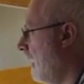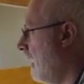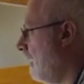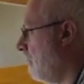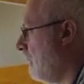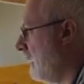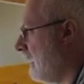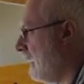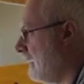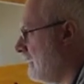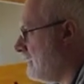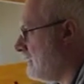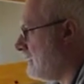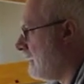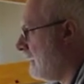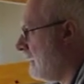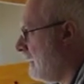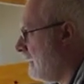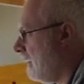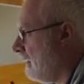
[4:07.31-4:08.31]
there because
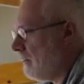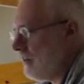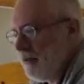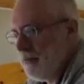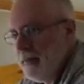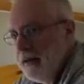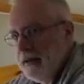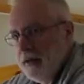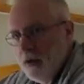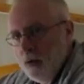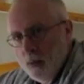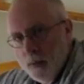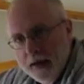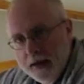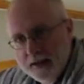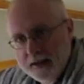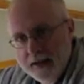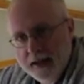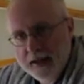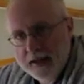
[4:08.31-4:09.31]
there'd been no way
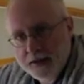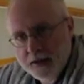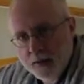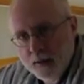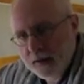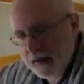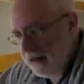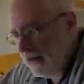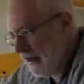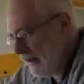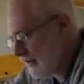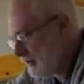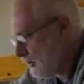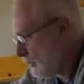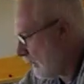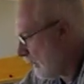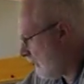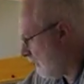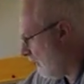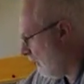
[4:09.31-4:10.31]
to get to it unless
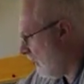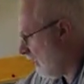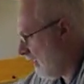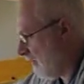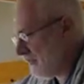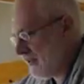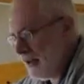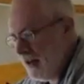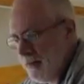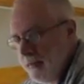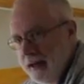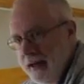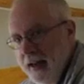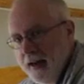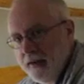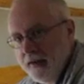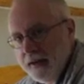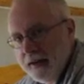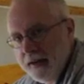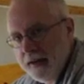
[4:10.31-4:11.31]
you had the loft coming
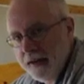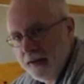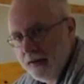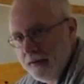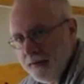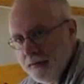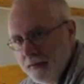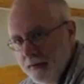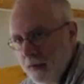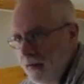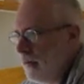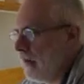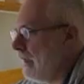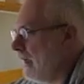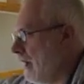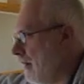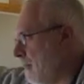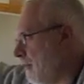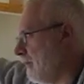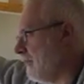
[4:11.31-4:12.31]
out here or
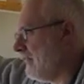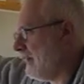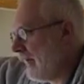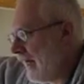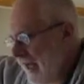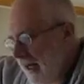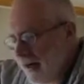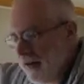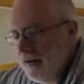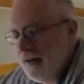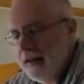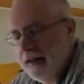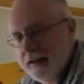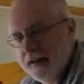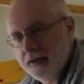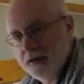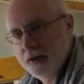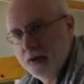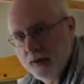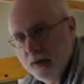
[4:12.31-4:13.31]
get up with a ladder and
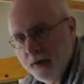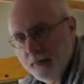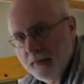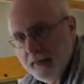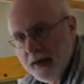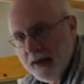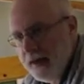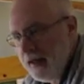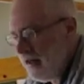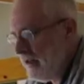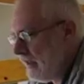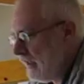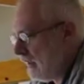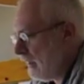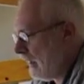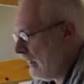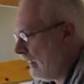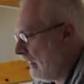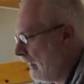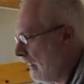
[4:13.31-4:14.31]
get to them.
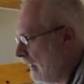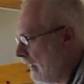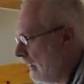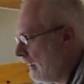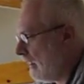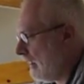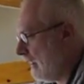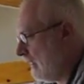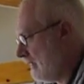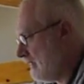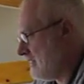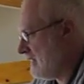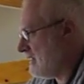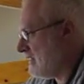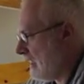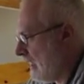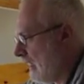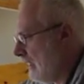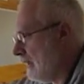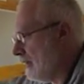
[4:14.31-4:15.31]
In his
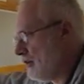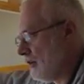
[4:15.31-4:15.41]
design, he